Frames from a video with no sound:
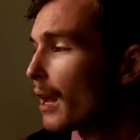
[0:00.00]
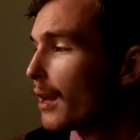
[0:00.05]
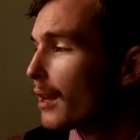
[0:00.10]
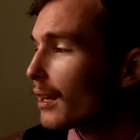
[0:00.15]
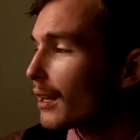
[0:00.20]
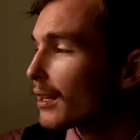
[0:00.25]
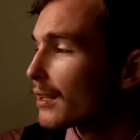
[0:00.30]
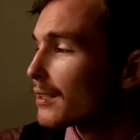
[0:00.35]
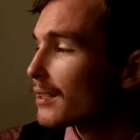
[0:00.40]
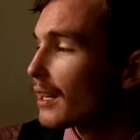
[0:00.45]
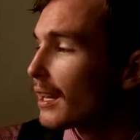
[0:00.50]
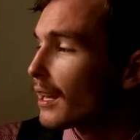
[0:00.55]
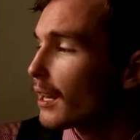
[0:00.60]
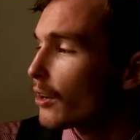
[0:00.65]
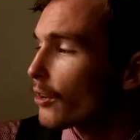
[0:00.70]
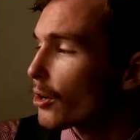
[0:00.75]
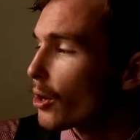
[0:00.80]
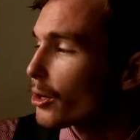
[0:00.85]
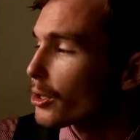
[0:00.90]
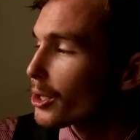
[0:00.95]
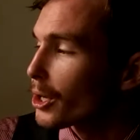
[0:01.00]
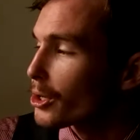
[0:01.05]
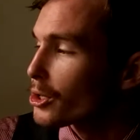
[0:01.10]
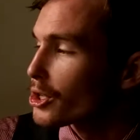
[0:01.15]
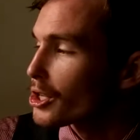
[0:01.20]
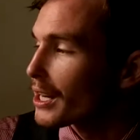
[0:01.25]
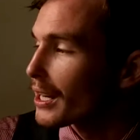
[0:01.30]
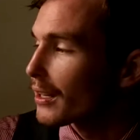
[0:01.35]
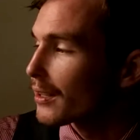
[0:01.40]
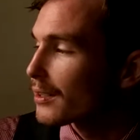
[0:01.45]
You can see here an
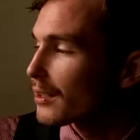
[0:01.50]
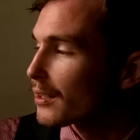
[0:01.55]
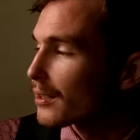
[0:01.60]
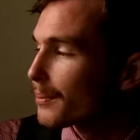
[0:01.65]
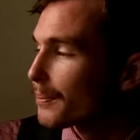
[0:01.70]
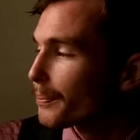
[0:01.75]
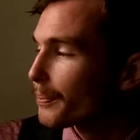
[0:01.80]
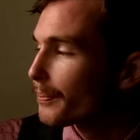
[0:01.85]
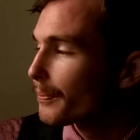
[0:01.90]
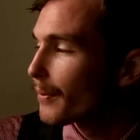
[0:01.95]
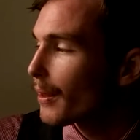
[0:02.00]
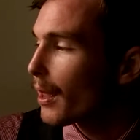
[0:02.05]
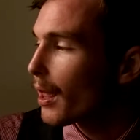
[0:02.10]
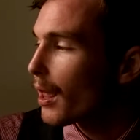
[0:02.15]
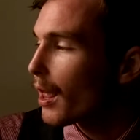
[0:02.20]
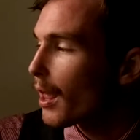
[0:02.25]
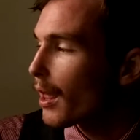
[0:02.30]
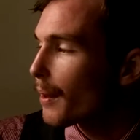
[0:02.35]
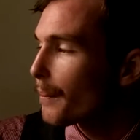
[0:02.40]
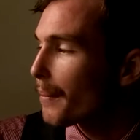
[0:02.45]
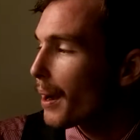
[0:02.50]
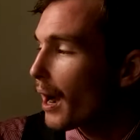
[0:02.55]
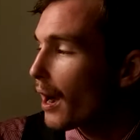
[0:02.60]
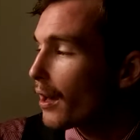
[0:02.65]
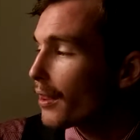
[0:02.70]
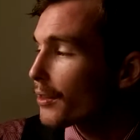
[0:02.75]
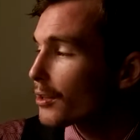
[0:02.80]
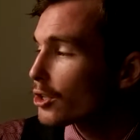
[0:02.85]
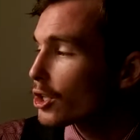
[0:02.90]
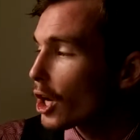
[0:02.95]
ontogenesis
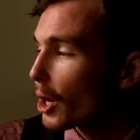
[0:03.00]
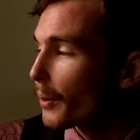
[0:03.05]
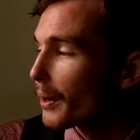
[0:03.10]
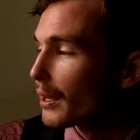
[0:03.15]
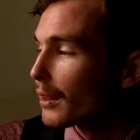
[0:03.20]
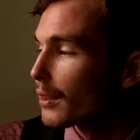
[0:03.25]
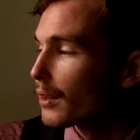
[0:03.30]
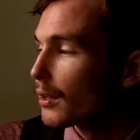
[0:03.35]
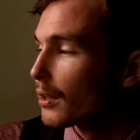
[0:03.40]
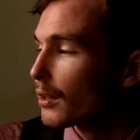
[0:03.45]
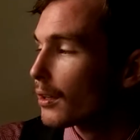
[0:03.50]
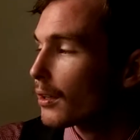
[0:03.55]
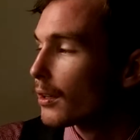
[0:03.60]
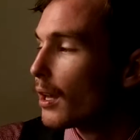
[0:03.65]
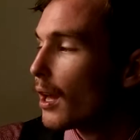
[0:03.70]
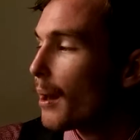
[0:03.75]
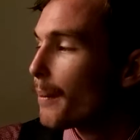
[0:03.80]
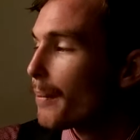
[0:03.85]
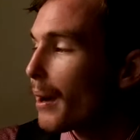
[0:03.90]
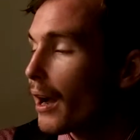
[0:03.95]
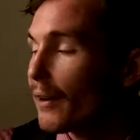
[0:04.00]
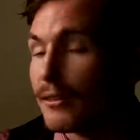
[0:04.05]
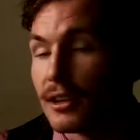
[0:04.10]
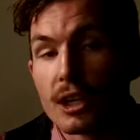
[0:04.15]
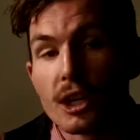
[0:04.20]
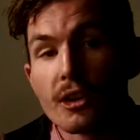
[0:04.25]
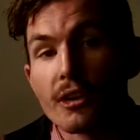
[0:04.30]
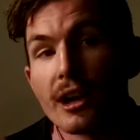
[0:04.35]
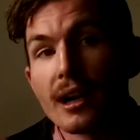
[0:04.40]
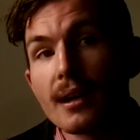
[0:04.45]
path showing the
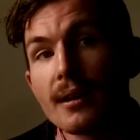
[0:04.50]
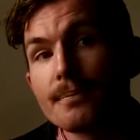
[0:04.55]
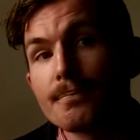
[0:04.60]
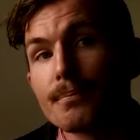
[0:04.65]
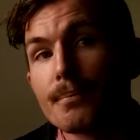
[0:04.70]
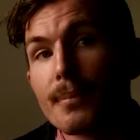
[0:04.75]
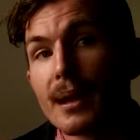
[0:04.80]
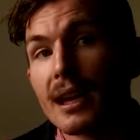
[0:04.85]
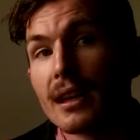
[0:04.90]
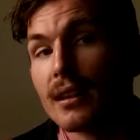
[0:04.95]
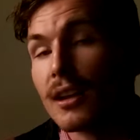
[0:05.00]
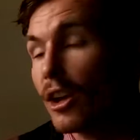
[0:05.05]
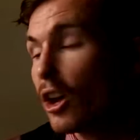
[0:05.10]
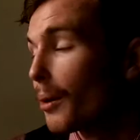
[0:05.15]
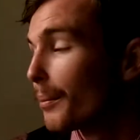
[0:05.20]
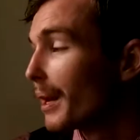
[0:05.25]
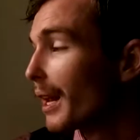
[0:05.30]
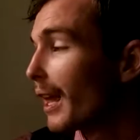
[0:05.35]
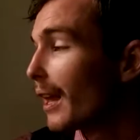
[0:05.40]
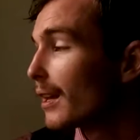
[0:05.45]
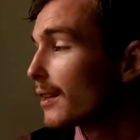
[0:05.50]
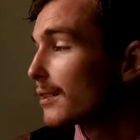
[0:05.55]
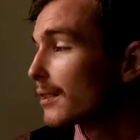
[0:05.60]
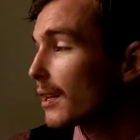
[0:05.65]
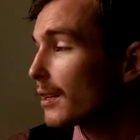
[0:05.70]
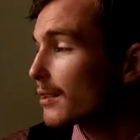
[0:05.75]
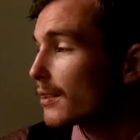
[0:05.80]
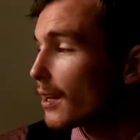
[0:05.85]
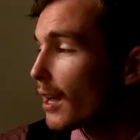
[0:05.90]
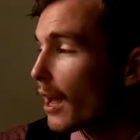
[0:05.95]
parvum carina being the common
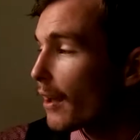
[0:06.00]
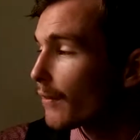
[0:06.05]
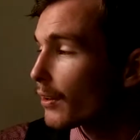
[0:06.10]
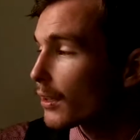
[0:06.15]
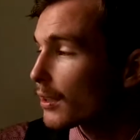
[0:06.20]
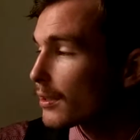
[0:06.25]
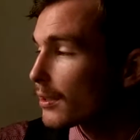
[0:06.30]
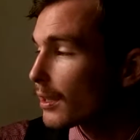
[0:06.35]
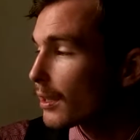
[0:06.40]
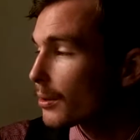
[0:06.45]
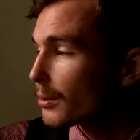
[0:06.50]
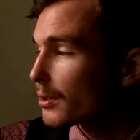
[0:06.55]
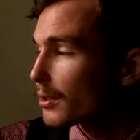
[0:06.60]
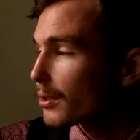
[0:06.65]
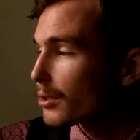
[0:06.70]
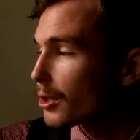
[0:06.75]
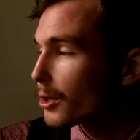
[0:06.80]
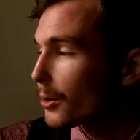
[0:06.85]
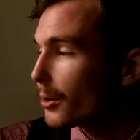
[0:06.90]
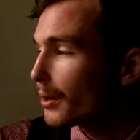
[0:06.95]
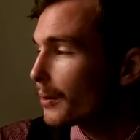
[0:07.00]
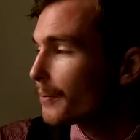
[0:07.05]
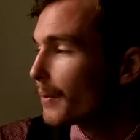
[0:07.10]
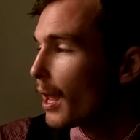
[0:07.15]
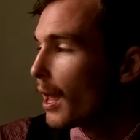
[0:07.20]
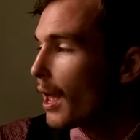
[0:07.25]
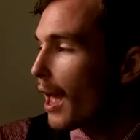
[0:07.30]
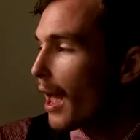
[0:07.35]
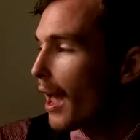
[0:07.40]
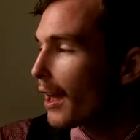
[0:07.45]
ancestor, having a single suture,
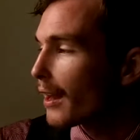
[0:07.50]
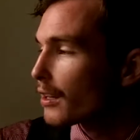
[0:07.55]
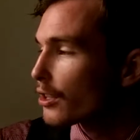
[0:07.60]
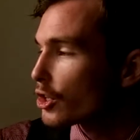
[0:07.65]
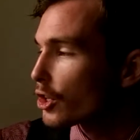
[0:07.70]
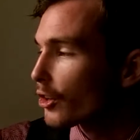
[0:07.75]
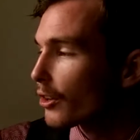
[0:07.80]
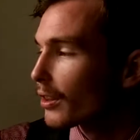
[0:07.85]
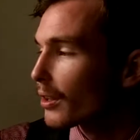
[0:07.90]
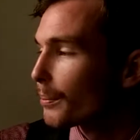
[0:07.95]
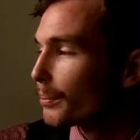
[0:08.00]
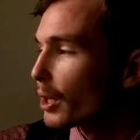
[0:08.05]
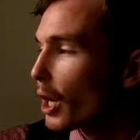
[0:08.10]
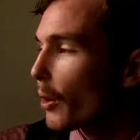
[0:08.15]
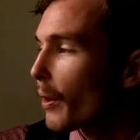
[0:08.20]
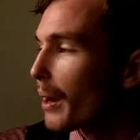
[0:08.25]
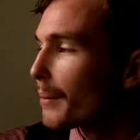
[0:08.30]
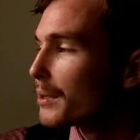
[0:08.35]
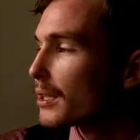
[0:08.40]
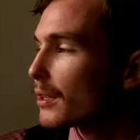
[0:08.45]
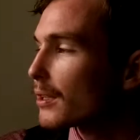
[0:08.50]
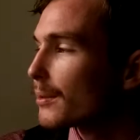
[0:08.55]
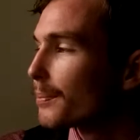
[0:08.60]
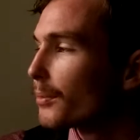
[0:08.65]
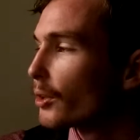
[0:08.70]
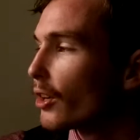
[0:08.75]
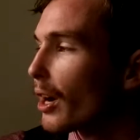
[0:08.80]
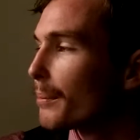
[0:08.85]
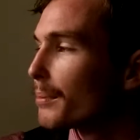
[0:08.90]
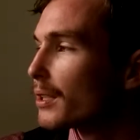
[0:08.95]
and during the
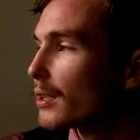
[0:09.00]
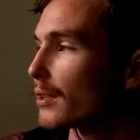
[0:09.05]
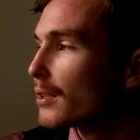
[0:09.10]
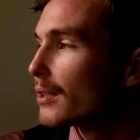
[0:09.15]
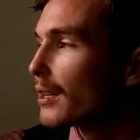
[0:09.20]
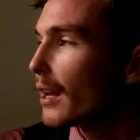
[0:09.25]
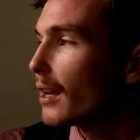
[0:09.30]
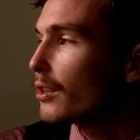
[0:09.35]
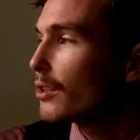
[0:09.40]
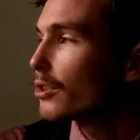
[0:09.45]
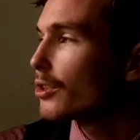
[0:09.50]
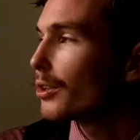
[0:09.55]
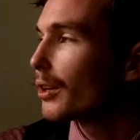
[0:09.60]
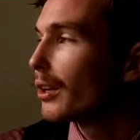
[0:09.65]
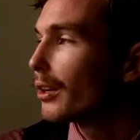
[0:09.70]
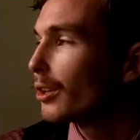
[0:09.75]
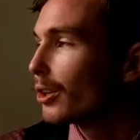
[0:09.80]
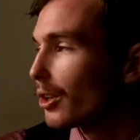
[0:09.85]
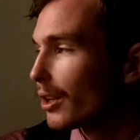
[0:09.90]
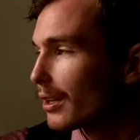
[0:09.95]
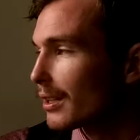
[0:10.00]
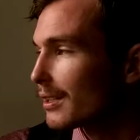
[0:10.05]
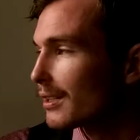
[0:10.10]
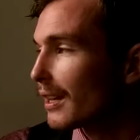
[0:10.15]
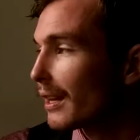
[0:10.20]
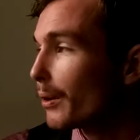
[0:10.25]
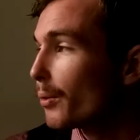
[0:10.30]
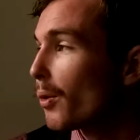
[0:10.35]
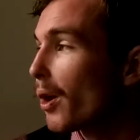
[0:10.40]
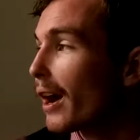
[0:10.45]
proapsis-merapsis stage, you can
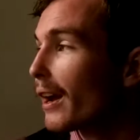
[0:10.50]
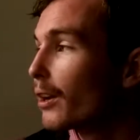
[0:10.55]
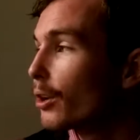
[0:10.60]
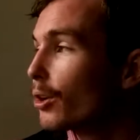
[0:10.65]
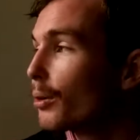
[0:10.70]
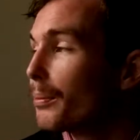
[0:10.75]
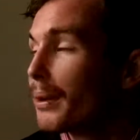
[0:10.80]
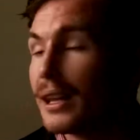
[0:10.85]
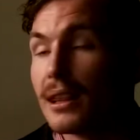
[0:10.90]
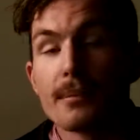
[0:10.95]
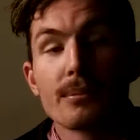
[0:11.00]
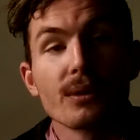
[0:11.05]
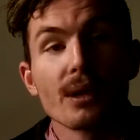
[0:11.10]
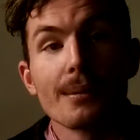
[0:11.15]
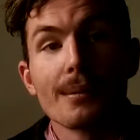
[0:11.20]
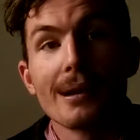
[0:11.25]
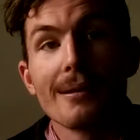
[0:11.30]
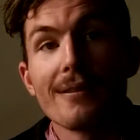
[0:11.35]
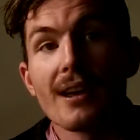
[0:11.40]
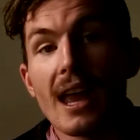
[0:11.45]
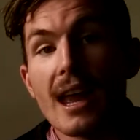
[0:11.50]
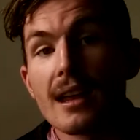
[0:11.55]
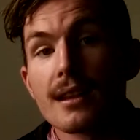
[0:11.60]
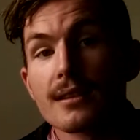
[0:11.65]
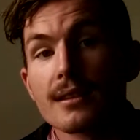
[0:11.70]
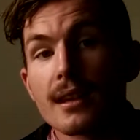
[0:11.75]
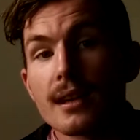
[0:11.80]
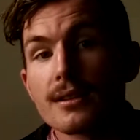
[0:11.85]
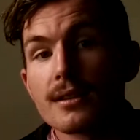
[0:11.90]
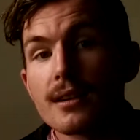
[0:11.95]
see why it could be the primitive
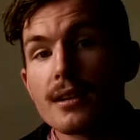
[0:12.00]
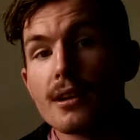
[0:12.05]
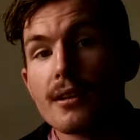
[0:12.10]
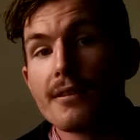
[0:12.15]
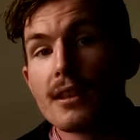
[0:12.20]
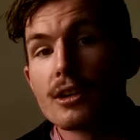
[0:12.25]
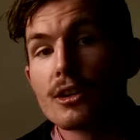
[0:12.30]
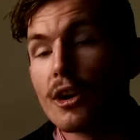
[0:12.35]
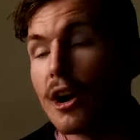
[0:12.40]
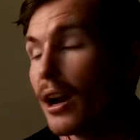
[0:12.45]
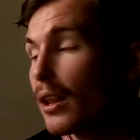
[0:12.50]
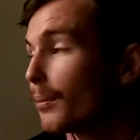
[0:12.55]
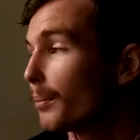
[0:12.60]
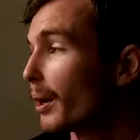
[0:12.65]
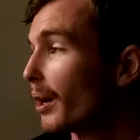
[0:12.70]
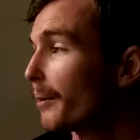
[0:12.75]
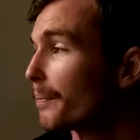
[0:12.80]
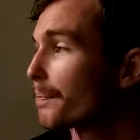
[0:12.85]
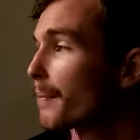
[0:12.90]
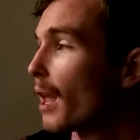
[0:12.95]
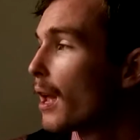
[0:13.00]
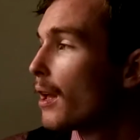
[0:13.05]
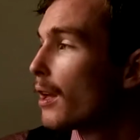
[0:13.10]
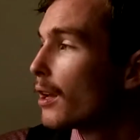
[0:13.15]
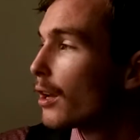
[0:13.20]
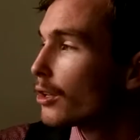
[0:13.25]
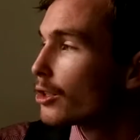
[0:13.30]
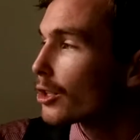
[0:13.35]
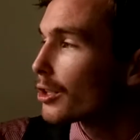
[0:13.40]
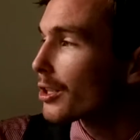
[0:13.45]
ancestor of the trilobite,
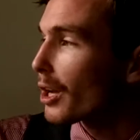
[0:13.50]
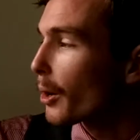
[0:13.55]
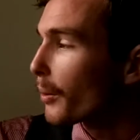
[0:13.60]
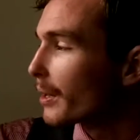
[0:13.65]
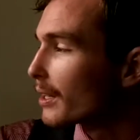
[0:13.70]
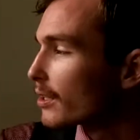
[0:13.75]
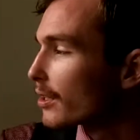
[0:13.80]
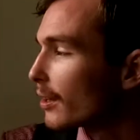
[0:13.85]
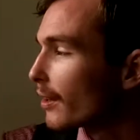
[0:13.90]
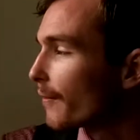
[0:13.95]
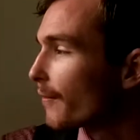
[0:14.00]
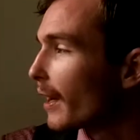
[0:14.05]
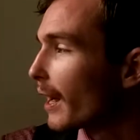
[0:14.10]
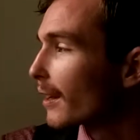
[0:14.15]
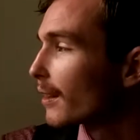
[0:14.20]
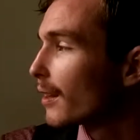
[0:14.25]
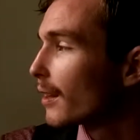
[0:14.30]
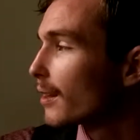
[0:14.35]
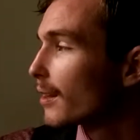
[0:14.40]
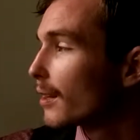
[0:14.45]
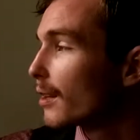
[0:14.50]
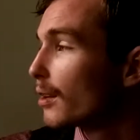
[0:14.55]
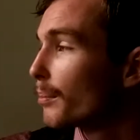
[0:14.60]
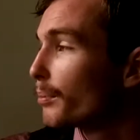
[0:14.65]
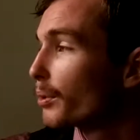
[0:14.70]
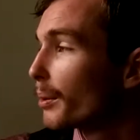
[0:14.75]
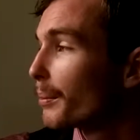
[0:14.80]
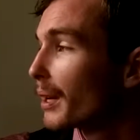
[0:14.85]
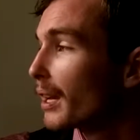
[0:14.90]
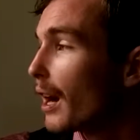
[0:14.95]
just owing to the fact that the
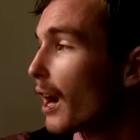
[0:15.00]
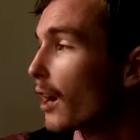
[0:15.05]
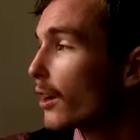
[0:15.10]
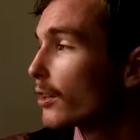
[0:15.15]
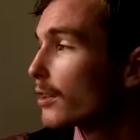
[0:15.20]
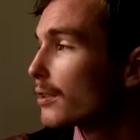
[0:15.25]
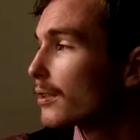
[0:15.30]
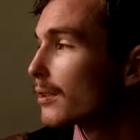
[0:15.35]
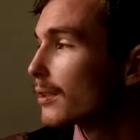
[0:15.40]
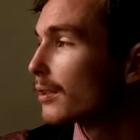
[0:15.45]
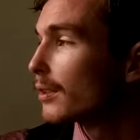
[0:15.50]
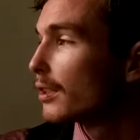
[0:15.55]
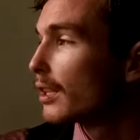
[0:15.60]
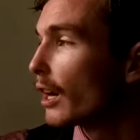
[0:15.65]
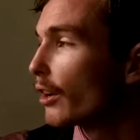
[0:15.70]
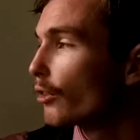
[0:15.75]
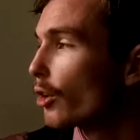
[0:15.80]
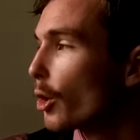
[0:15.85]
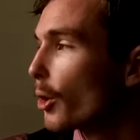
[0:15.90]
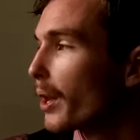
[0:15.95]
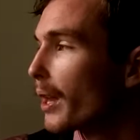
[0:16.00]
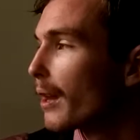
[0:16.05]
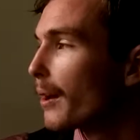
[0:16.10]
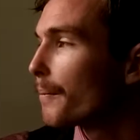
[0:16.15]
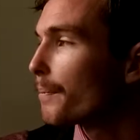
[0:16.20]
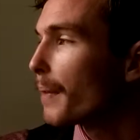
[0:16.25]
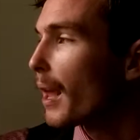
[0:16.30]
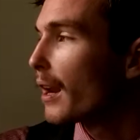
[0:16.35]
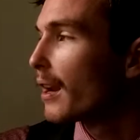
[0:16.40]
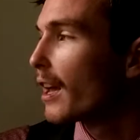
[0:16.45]
Primicaris, Naroia,
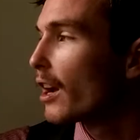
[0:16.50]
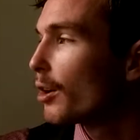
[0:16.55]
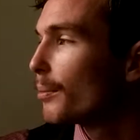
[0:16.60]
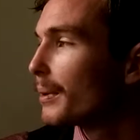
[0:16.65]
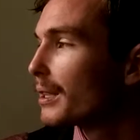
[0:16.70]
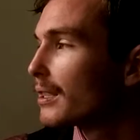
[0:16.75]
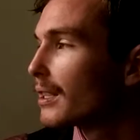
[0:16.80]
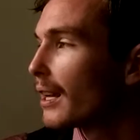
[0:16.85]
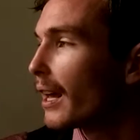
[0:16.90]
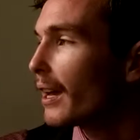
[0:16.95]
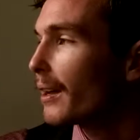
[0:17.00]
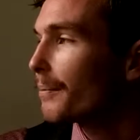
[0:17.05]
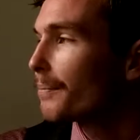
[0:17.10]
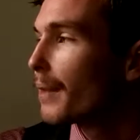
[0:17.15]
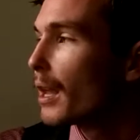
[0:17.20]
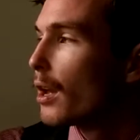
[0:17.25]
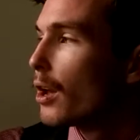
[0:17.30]
and Helmetidae